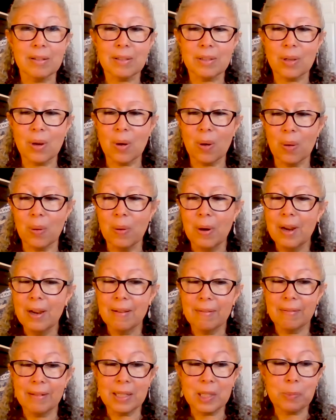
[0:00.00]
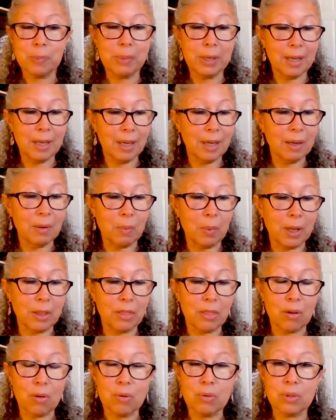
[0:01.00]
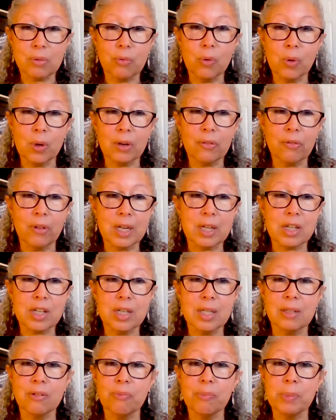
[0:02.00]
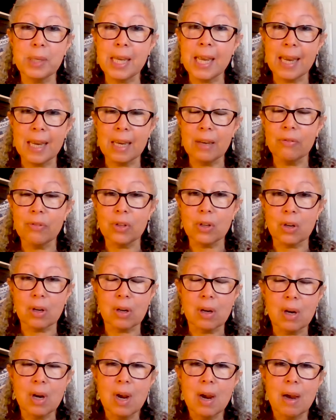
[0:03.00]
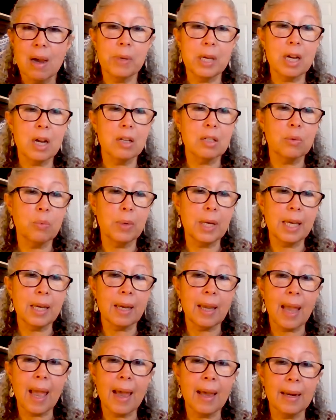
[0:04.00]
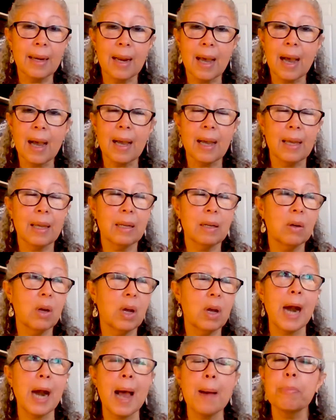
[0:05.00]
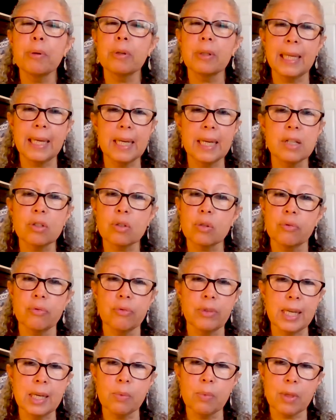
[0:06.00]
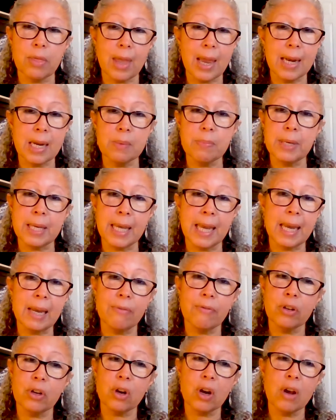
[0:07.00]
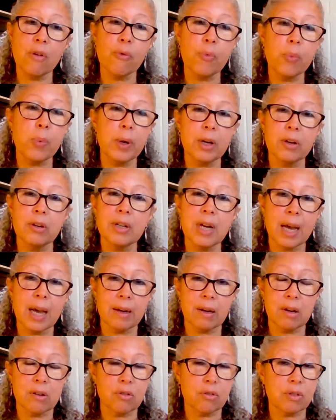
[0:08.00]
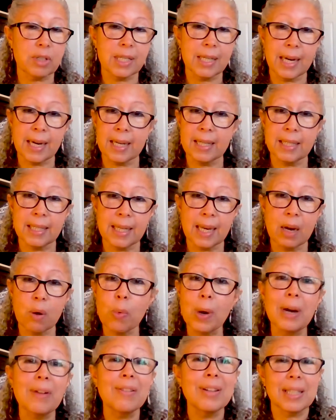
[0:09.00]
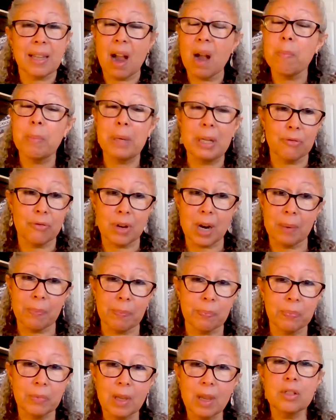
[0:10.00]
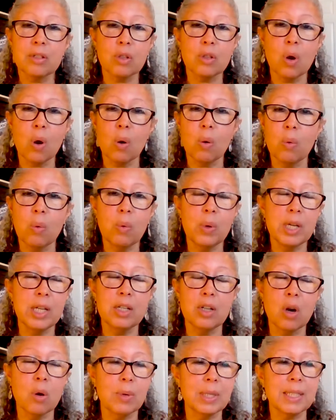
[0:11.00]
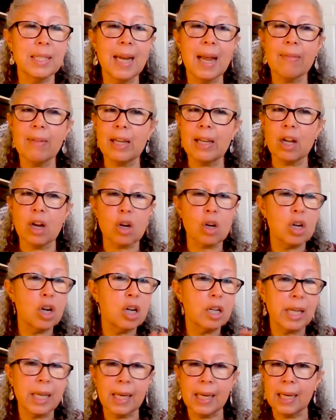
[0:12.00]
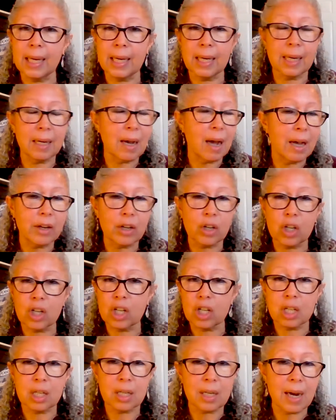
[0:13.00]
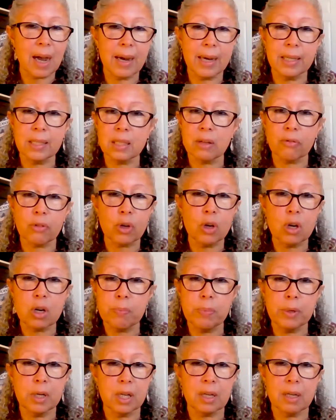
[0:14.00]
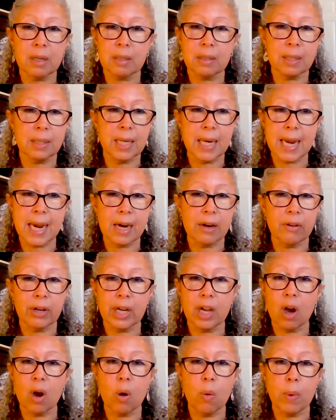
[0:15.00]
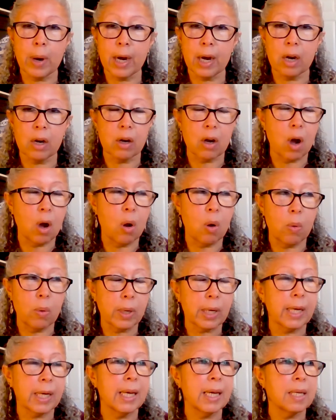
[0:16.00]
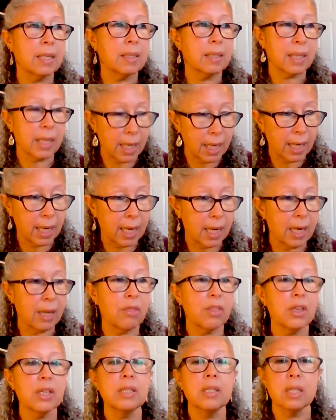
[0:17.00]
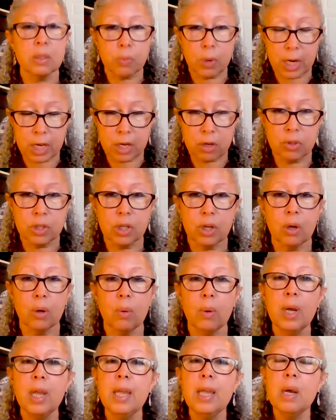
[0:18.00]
So let's begin with those 4 functions of behavior, because we cannot properly intervene with any behavior if we are not understanding where it's coming from. So, it's not like a cookie cutter kinds of cookbook scenario where, he's hitting, this is what you do.